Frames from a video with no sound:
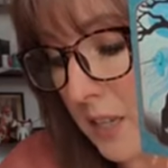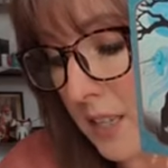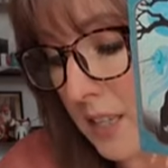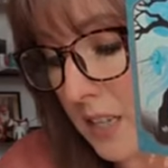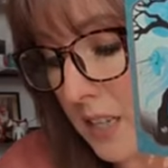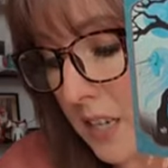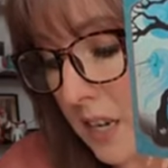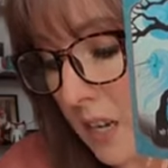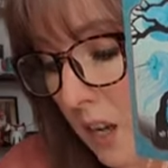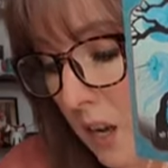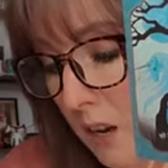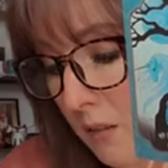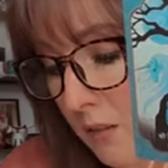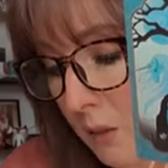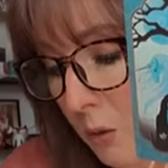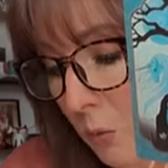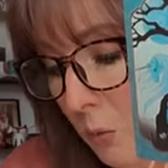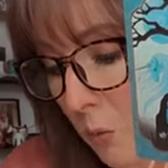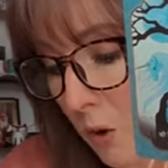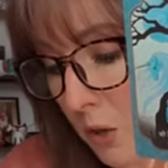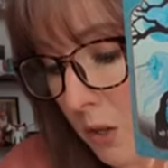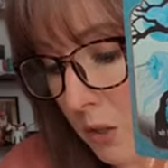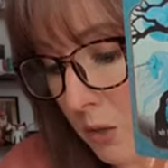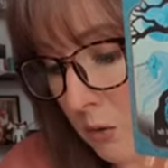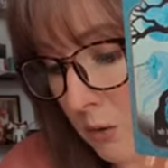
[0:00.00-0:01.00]
blessing of
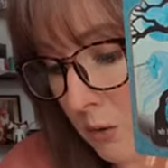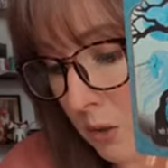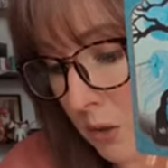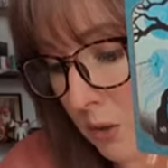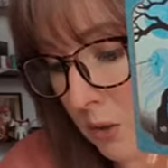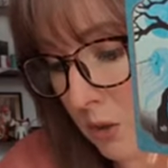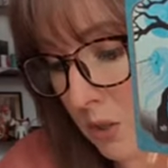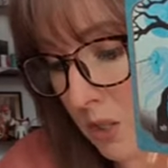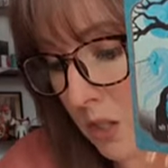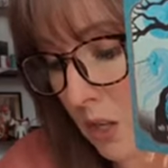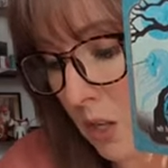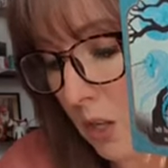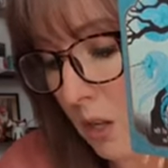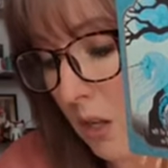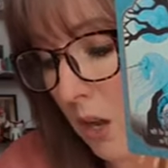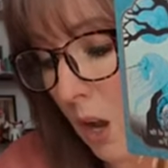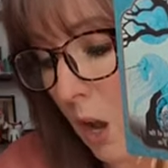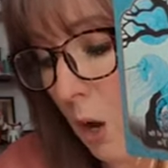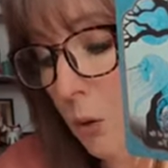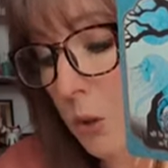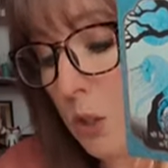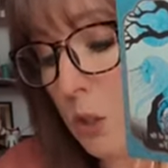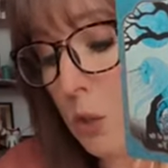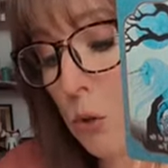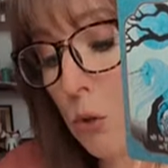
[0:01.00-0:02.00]
the wanderers,
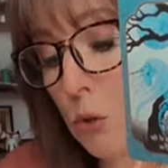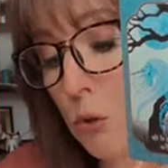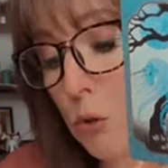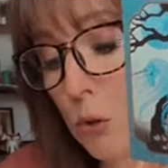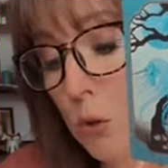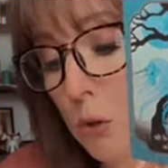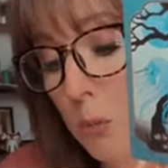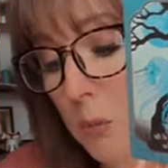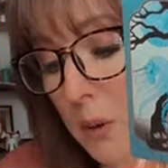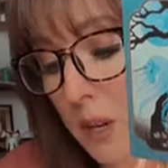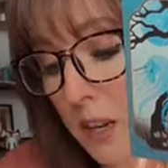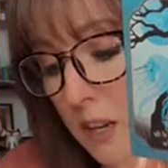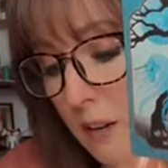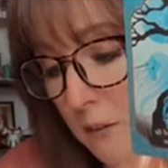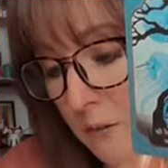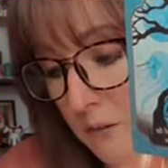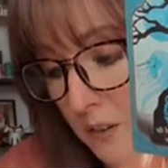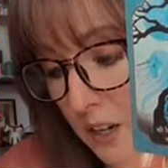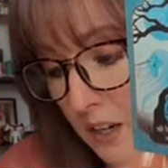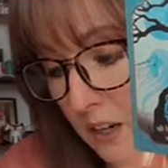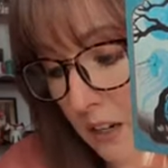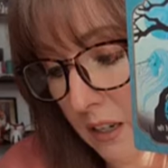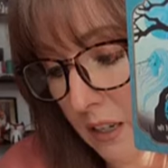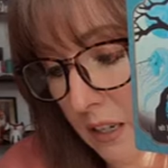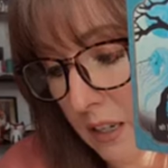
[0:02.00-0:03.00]
oh, the trooping
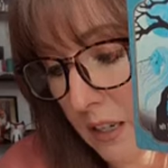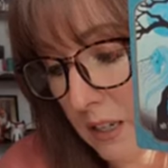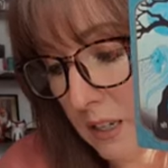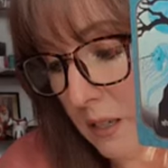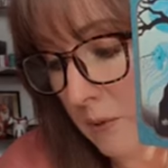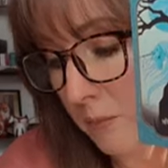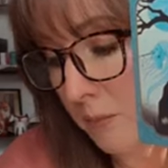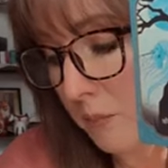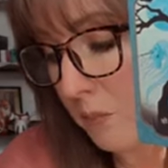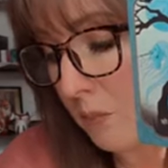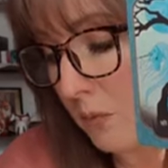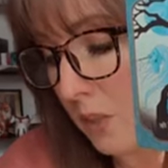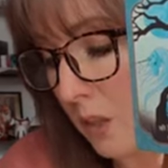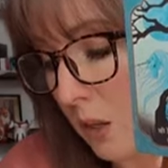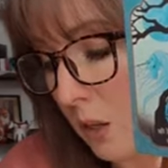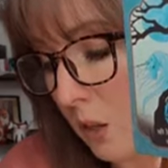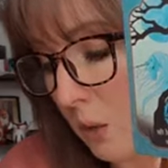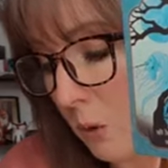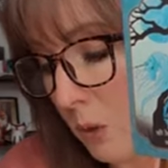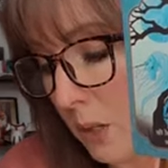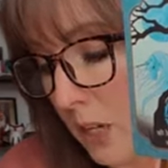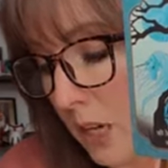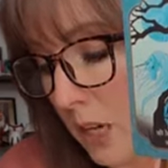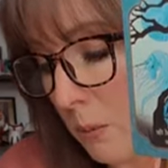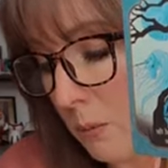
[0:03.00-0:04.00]
fairies,
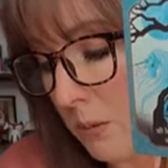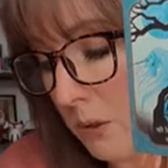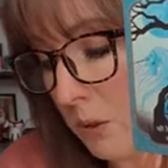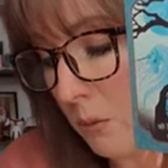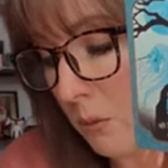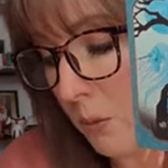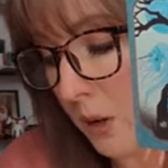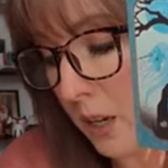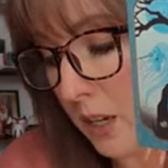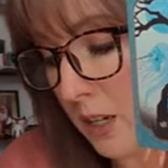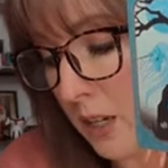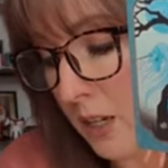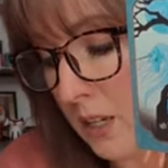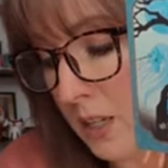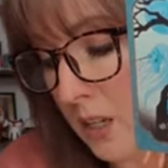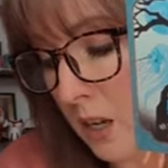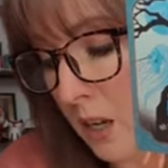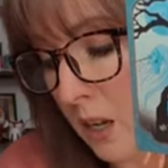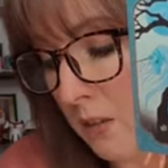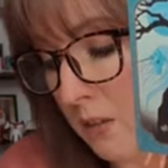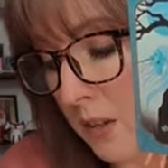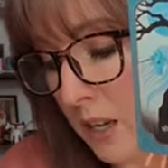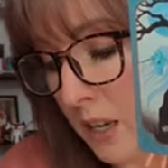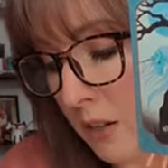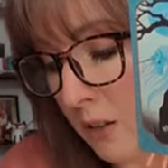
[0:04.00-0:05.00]
who keep the ways
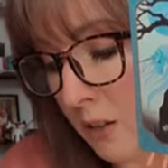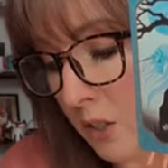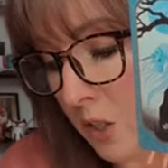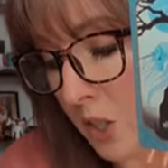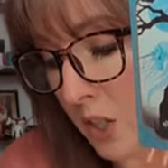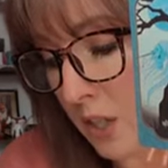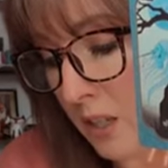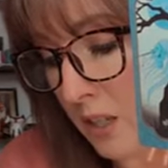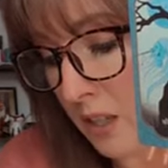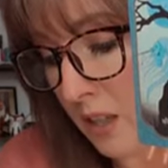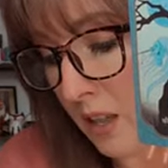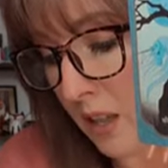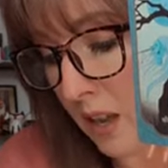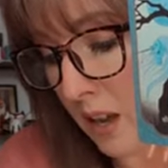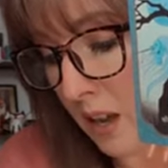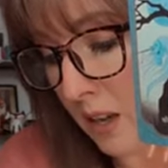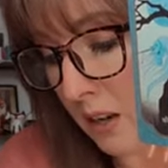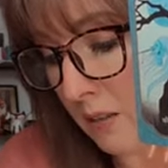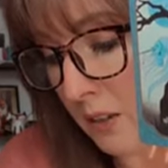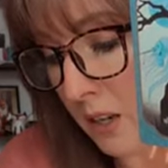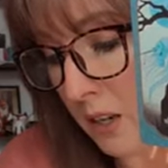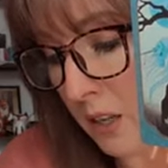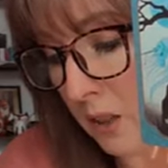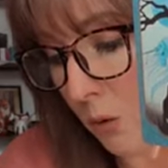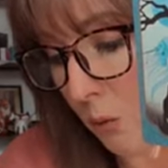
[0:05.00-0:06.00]
of energy alive